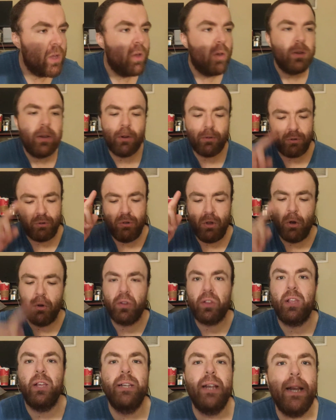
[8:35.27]
There's no
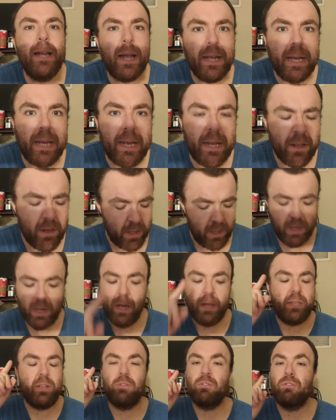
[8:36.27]
Sunday Night Heat.
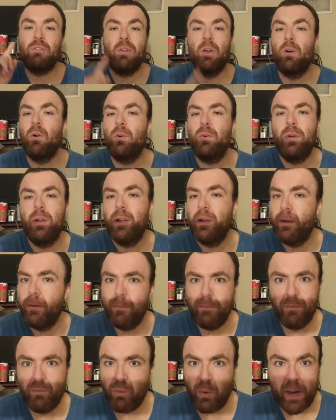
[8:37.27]
There's no
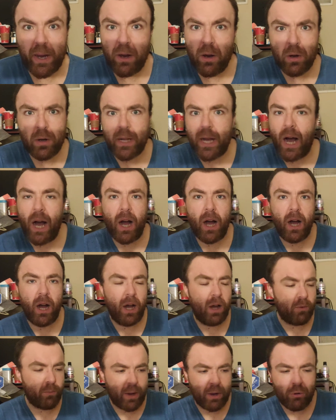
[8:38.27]
rare
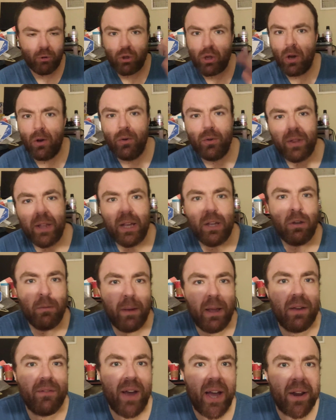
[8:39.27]
shows that you
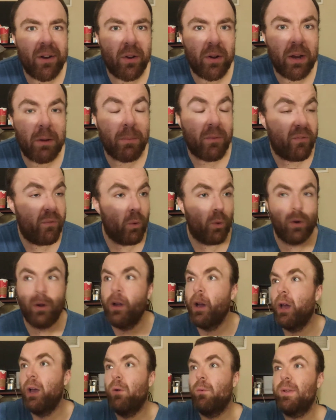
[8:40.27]
may have had on there
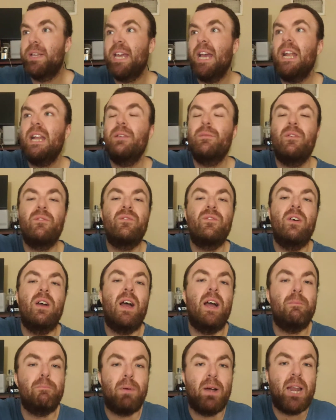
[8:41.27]
before. We can't even...
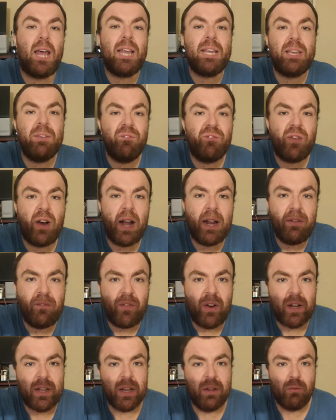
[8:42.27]
But I can find
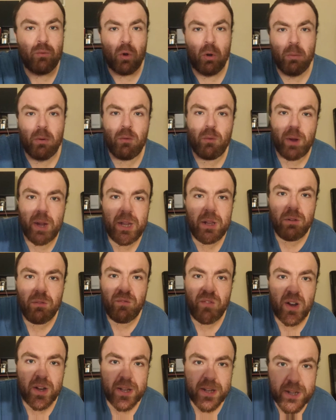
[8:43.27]
fucking Roman Reigns
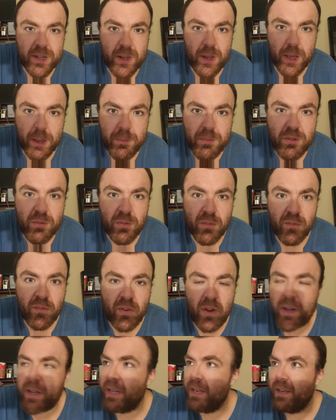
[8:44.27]
fucking clips from
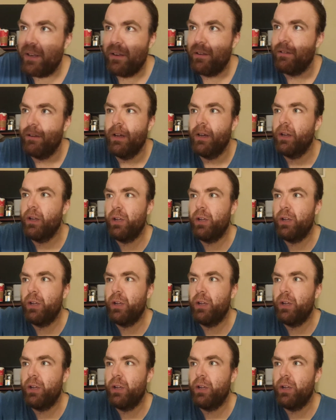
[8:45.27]
fucking